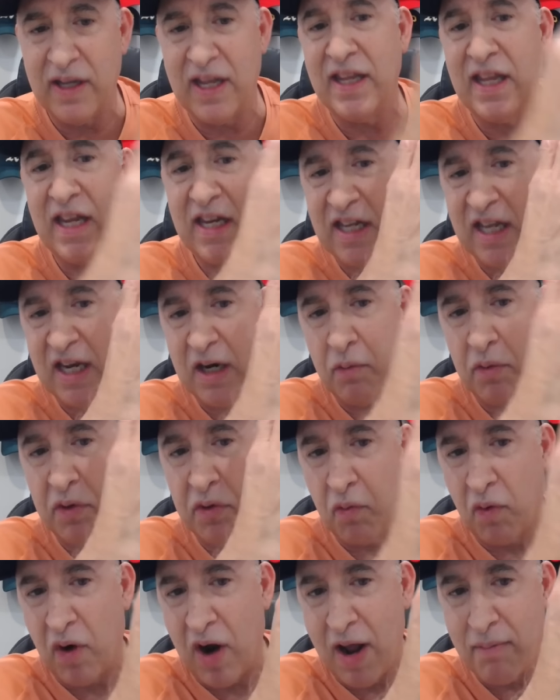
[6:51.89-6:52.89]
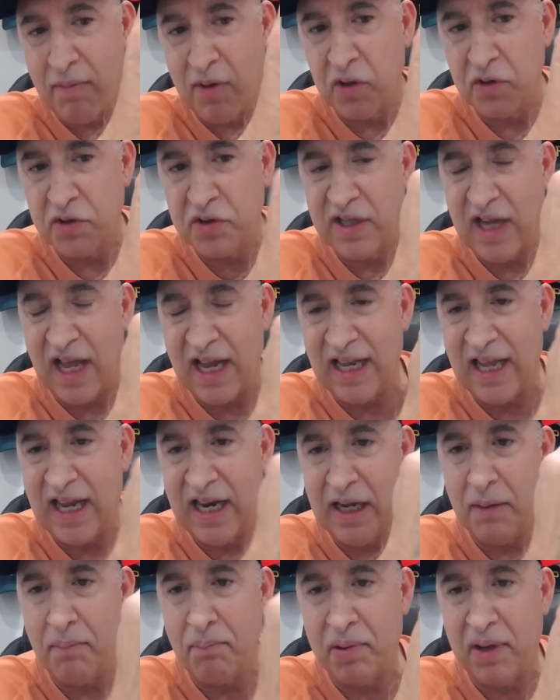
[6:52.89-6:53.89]
Then they did it with Ramos, not
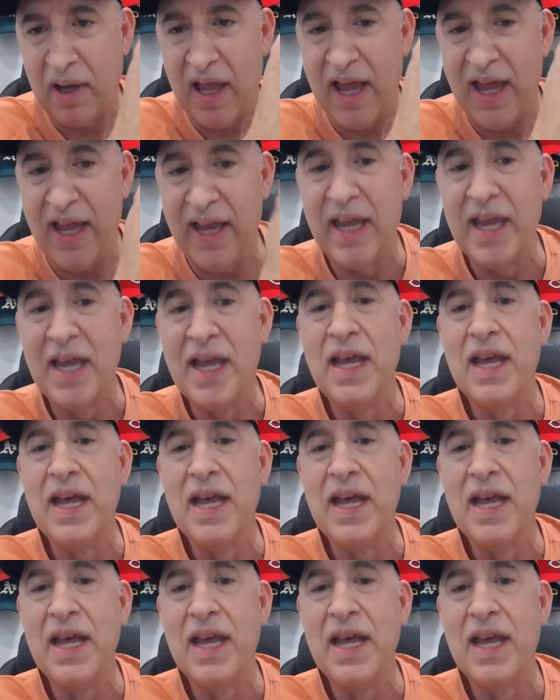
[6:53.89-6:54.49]
letting him play.